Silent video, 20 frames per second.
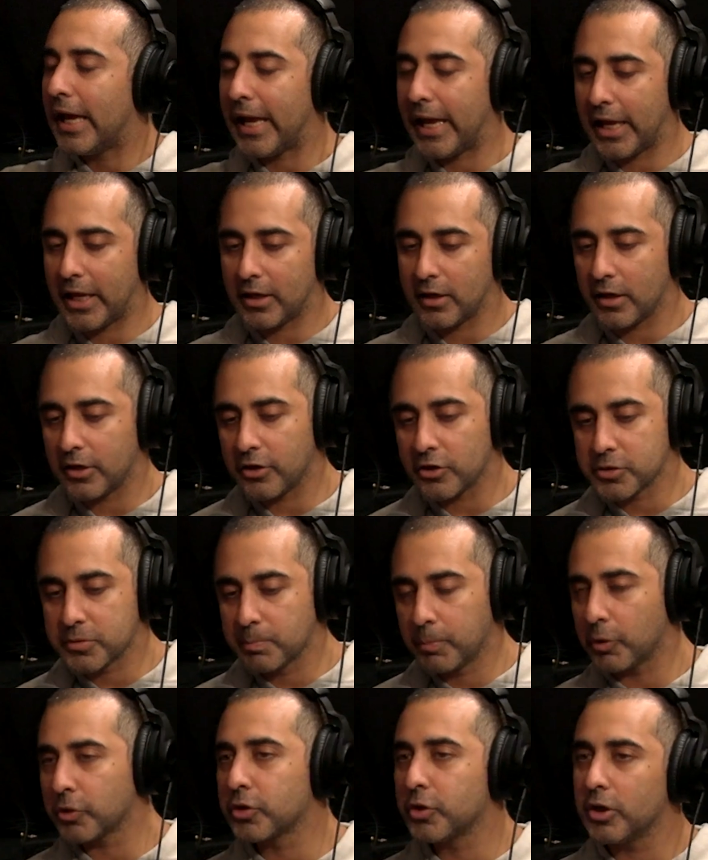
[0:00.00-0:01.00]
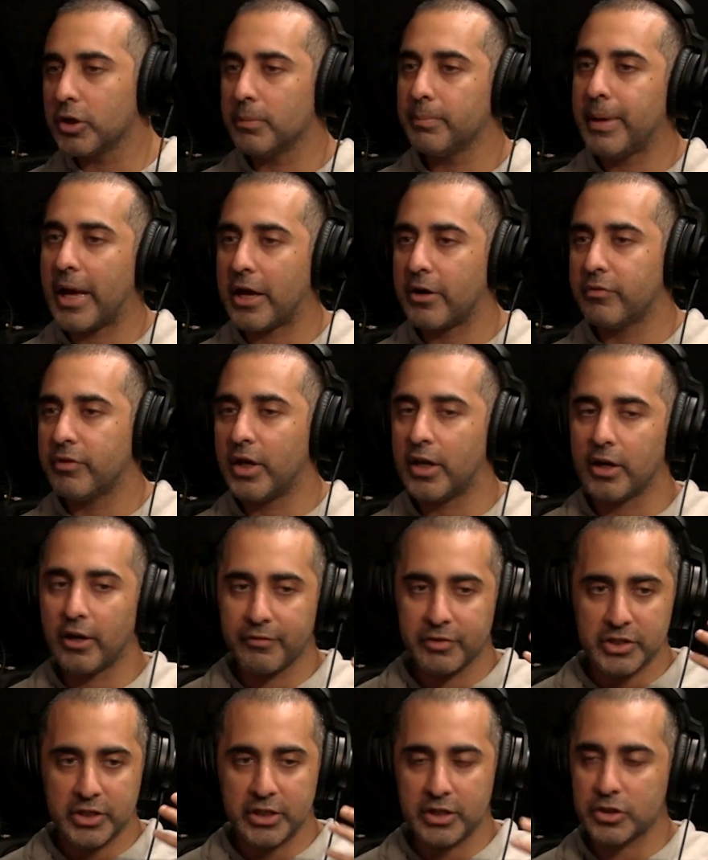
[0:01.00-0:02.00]
and there's both good and bad of that.
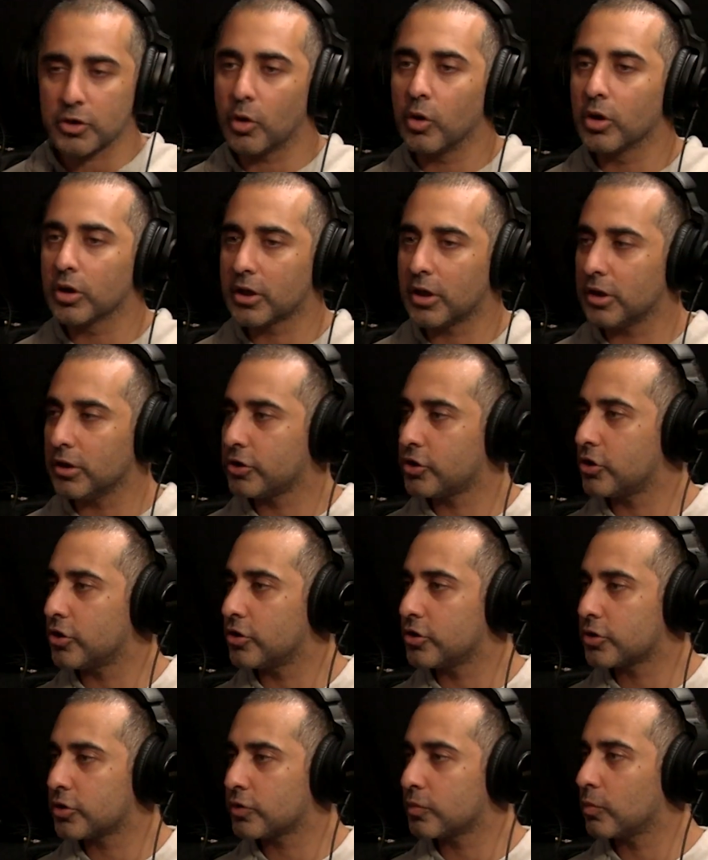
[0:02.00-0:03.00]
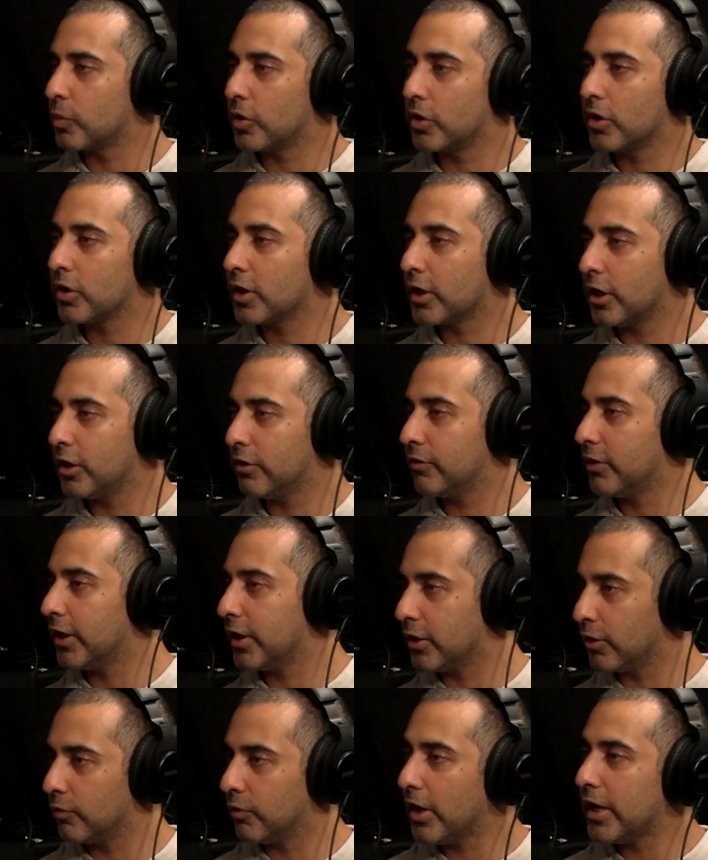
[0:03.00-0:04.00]
Obviously, these old cultures were kind of
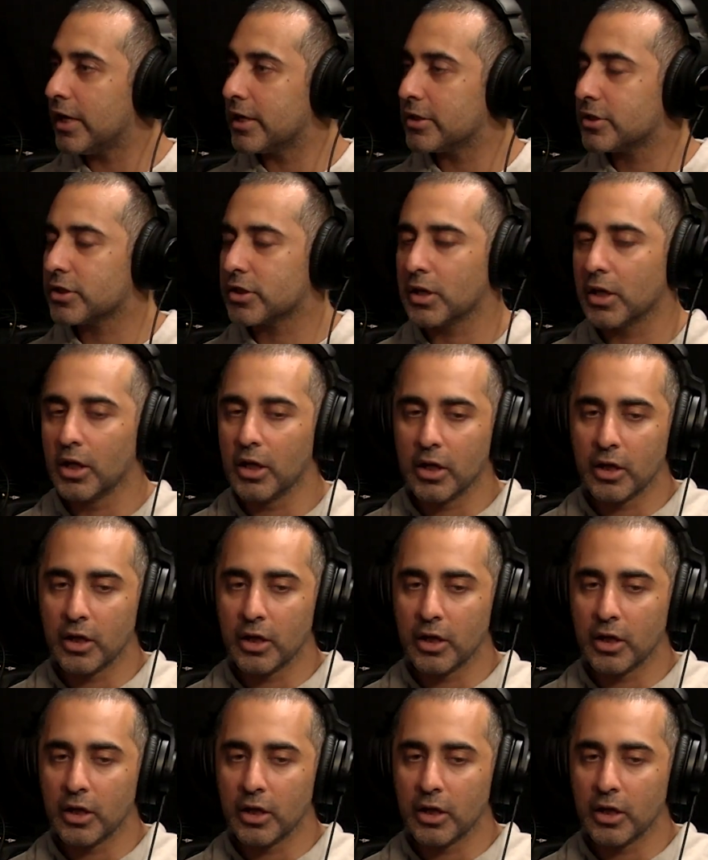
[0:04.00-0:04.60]
like erased.